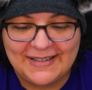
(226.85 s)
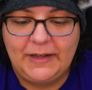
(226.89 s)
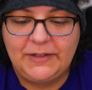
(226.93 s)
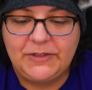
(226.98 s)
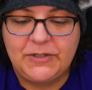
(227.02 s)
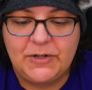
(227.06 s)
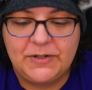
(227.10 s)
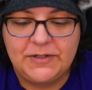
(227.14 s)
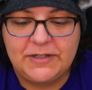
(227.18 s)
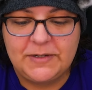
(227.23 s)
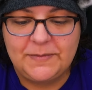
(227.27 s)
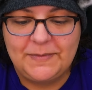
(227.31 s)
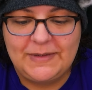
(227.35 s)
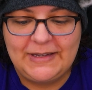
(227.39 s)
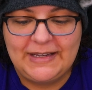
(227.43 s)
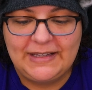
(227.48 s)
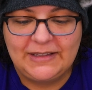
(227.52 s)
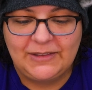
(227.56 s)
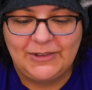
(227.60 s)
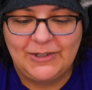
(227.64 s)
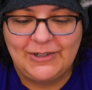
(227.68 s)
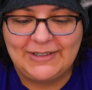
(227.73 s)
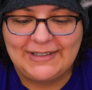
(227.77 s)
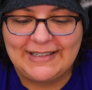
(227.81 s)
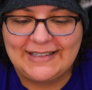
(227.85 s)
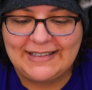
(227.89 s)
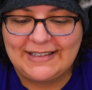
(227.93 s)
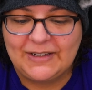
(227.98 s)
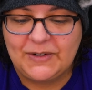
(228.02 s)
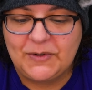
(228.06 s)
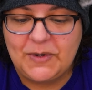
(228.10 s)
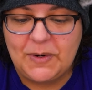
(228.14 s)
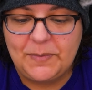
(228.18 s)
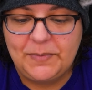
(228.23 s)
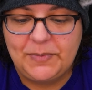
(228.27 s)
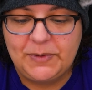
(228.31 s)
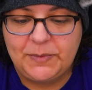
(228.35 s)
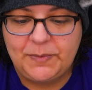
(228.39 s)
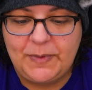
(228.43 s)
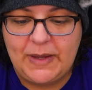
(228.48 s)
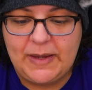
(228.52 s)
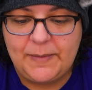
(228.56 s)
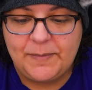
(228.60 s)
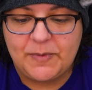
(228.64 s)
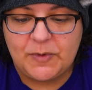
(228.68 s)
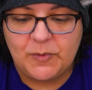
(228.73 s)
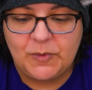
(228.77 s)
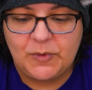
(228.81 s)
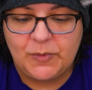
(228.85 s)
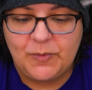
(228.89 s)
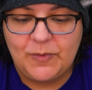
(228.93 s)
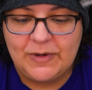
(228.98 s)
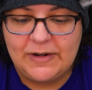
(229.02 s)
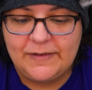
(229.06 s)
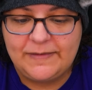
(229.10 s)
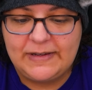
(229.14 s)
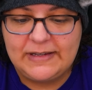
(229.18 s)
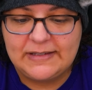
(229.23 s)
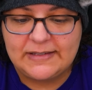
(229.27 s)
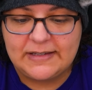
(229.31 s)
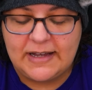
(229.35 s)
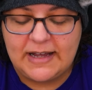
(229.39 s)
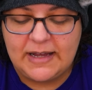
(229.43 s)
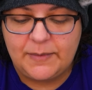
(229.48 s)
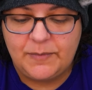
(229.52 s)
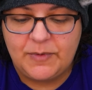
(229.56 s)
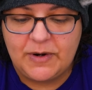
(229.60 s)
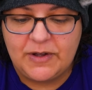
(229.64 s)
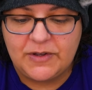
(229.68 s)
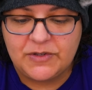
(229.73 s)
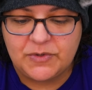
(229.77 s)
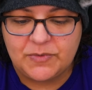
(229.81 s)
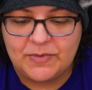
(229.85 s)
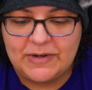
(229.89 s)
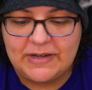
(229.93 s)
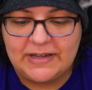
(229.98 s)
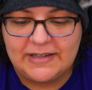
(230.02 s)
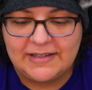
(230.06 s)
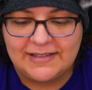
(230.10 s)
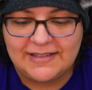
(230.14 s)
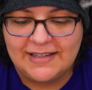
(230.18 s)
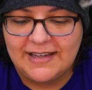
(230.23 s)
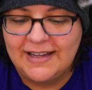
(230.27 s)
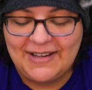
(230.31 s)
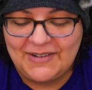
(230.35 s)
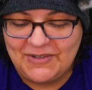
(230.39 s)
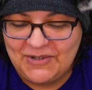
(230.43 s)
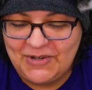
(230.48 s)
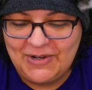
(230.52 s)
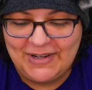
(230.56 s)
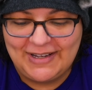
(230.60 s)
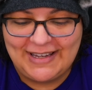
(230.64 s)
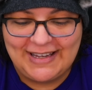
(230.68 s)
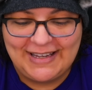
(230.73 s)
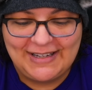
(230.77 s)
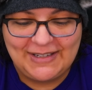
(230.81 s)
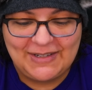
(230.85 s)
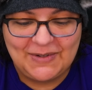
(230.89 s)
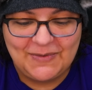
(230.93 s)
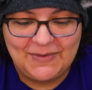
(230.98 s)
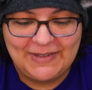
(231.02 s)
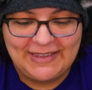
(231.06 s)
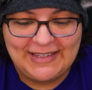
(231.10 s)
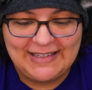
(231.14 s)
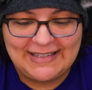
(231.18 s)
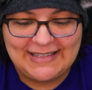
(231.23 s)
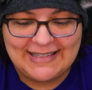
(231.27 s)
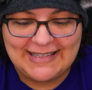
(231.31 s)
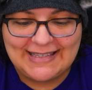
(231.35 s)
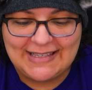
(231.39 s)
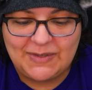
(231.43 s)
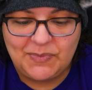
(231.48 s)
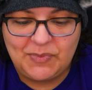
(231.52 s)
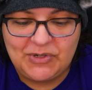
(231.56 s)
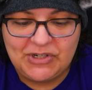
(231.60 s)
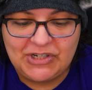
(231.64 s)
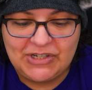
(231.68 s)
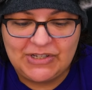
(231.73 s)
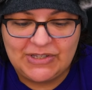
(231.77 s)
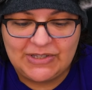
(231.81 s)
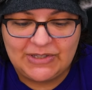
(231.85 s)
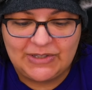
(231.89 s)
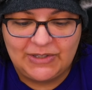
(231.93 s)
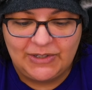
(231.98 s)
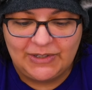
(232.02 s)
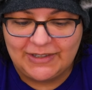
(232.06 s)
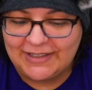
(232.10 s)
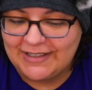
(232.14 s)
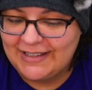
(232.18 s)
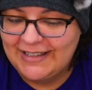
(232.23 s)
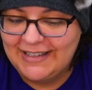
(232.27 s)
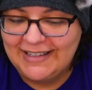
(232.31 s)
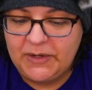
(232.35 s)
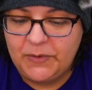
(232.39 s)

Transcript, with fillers: He turned to me and looked at the crumpled paper with one of his eyebrows raised and took it with a suspicious look.